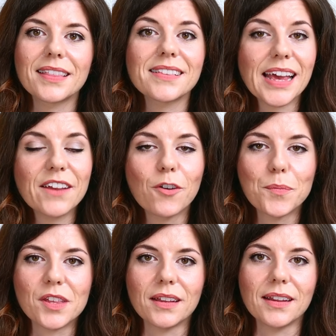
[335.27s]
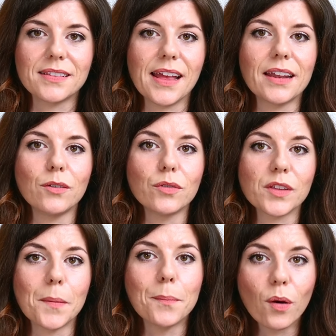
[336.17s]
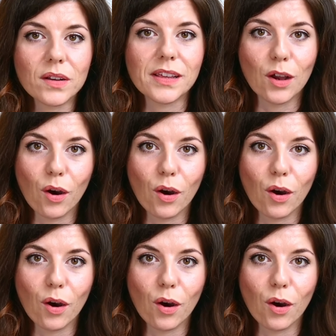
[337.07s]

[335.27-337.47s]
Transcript: The safe option is then also boxing